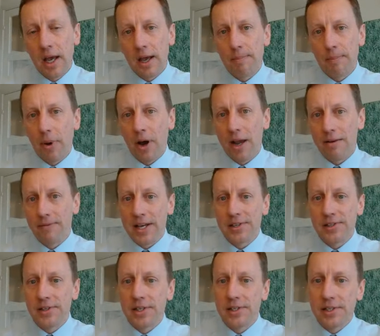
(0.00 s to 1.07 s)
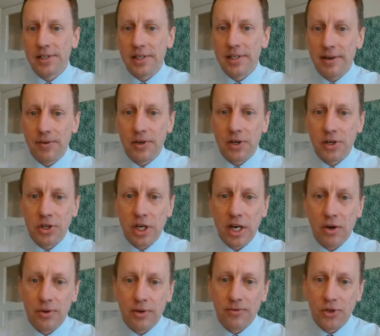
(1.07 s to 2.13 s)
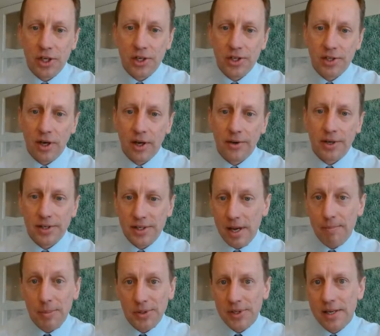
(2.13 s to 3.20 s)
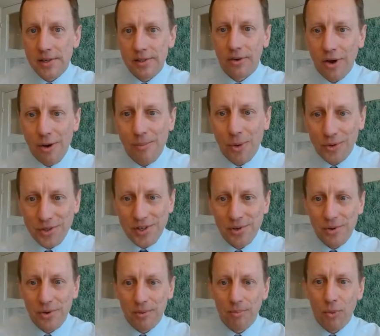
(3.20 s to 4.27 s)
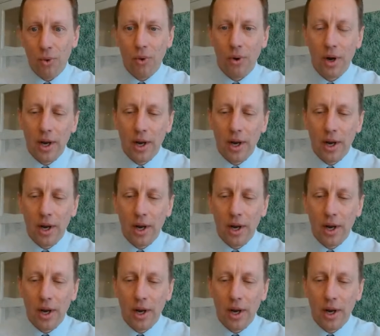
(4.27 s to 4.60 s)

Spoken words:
by investors is a dividend yield of just under 10%. I'll come on to talk more